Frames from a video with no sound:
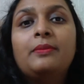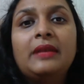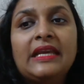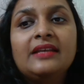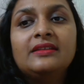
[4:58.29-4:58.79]

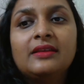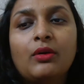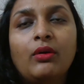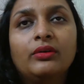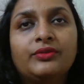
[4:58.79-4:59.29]
please
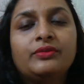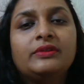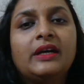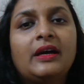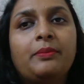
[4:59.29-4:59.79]
go through
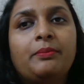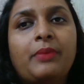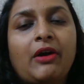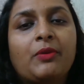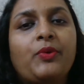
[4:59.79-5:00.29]
the
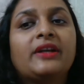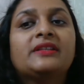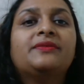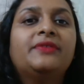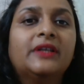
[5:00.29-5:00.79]

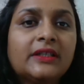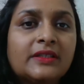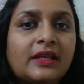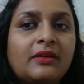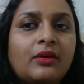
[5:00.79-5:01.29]
PowerPoints
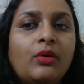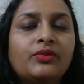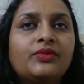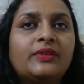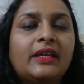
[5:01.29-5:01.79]
first,
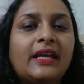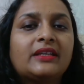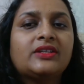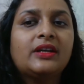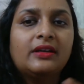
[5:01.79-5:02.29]
go through the
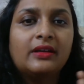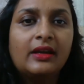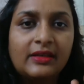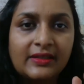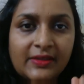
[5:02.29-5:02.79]
lecture
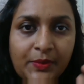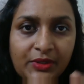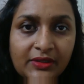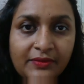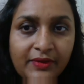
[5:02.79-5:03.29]

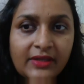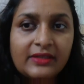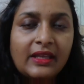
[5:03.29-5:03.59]
descriptions first,